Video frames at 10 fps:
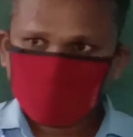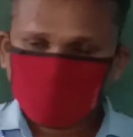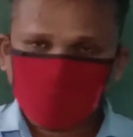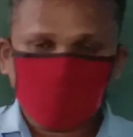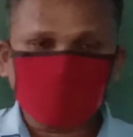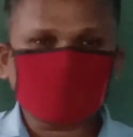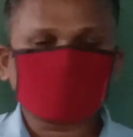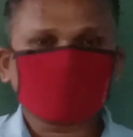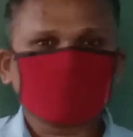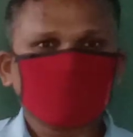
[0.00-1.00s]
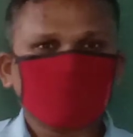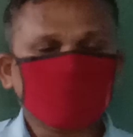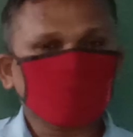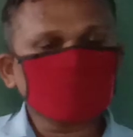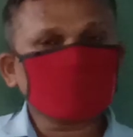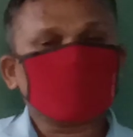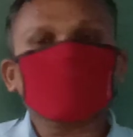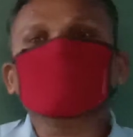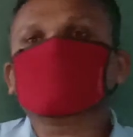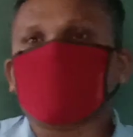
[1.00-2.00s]
Because it was the
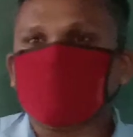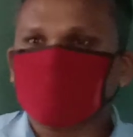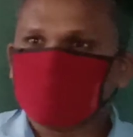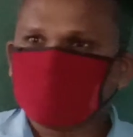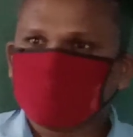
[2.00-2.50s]
first time